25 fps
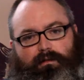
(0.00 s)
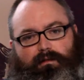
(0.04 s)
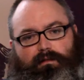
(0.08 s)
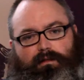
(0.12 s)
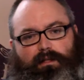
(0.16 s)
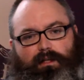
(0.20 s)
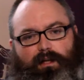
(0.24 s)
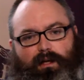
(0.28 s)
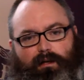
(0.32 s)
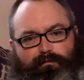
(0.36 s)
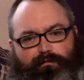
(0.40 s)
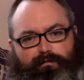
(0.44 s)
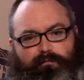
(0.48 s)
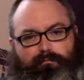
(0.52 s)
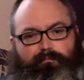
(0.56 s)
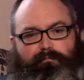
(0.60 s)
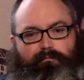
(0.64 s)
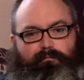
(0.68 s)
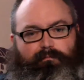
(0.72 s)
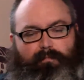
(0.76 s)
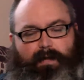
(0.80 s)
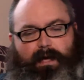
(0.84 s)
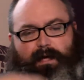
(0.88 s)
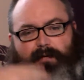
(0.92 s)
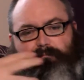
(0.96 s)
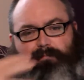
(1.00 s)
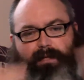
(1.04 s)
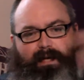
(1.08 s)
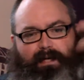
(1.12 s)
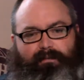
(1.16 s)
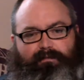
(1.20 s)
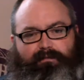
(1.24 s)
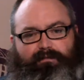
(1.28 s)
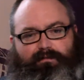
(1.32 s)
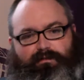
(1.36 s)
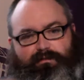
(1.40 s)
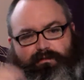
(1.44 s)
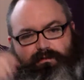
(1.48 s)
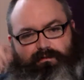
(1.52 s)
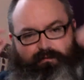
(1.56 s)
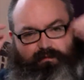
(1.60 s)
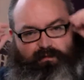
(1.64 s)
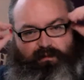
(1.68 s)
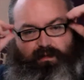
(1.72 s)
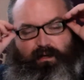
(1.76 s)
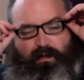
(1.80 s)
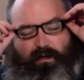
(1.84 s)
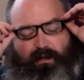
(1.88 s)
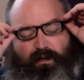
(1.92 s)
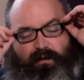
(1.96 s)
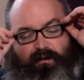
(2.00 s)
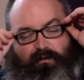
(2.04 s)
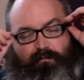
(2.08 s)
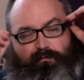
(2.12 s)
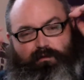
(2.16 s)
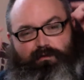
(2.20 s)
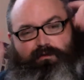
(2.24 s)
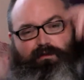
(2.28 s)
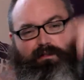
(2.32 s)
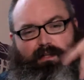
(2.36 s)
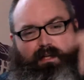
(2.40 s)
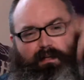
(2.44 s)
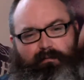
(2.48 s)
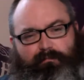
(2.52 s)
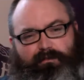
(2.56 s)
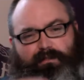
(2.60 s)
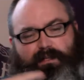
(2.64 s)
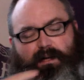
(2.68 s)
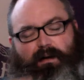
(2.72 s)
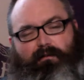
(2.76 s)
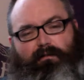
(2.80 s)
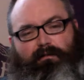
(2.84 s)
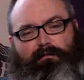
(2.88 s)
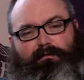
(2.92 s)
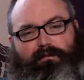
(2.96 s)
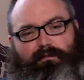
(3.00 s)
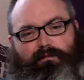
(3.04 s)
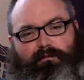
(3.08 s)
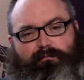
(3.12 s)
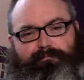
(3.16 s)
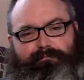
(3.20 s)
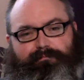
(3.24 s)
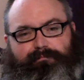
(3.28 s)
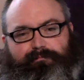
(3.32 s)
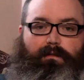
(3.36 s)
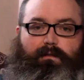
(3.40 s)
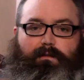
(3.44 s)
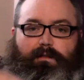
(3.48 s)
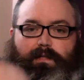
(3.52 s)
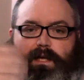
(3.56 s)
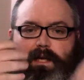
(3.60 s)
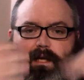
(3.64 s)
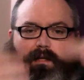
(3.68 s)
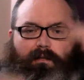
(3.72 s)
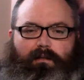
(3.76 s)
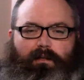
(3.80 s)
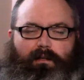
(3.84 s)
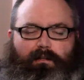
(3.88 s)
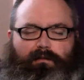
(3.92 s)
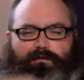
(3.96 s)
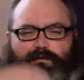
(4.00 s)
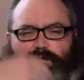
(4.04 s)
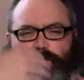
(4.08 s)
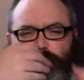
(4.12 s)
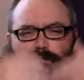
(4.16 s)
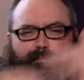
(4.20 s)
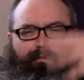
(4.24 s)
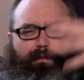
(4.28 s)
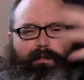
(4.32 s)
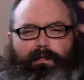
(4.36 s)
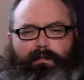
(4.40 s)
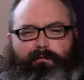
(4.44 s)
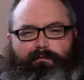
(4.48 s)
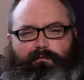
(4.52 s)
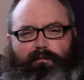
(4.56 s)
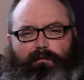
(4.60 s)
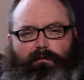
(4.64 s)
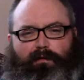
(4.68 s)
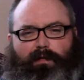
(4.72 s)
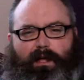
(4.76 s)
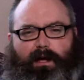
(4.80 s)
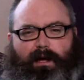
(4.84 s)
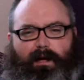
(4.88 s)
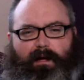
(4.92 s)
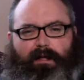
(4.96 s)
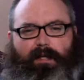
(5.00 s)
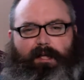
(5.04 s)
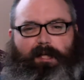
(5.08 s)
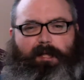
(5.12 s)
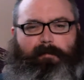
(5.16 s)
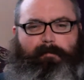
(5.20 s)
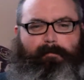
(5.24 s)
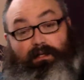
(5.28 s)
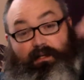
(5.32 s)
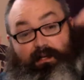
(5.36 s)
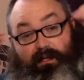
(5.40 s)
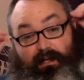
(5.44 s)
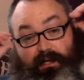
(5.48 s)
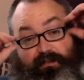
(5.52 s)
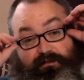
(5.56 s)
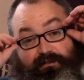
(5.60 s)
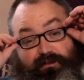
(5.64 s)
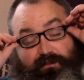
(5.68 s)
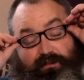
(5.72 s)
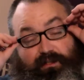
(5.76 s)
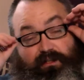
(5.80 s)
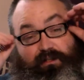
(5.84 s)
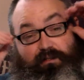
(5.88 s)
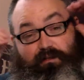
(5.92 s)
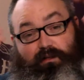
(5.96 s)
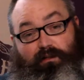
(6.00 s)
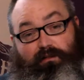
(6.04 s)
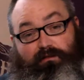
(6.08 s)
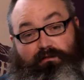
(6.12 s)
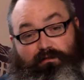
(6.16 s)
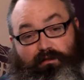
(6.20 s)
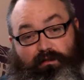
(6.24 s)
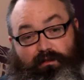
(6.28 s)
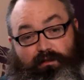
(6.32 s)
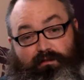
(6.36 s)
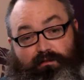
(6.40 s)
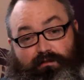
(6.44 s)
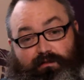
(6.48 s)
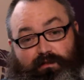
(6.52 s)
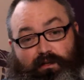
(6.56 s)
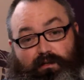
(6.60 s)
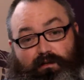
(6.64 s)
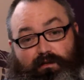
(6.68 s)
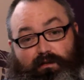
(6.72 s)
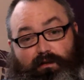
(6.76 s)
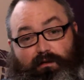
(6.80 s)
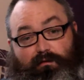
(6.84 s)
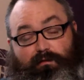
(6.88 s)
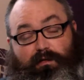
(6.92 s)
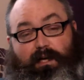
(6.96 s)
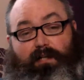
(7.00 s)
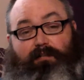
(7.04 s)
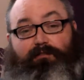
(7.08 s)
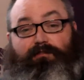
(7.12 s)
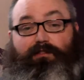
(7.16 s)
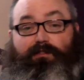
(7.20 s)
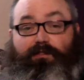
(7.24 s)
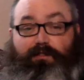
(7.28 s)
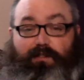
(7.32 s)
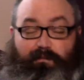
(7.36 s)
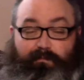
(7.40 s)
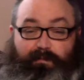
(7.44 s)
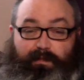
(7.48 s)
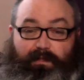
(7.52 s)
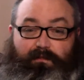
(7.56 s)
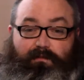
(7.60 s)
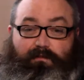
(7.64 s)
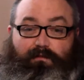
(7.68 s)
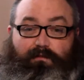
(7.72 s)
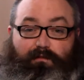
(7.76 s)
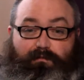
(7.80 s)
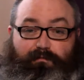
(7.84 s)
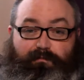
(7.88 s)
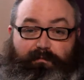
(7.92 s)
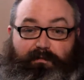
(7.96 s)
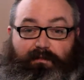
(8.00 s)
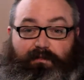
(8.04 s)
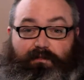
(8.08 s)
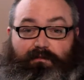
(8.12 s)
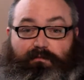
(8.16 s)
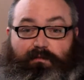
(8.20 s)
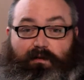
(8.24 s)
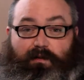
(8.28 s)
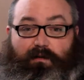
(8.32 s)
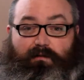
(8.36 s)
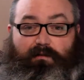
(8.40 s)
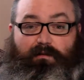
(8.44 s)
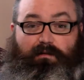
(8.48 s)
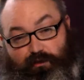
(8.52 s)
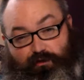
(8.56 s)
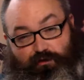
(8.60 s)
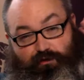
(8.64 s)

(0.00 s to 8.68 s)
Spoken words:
You know, from Mad Max, what's her name's character? Yeah, like a sort of prequel of that. And she's in Last Night in Soho, and she's going to be in The Northmen as well.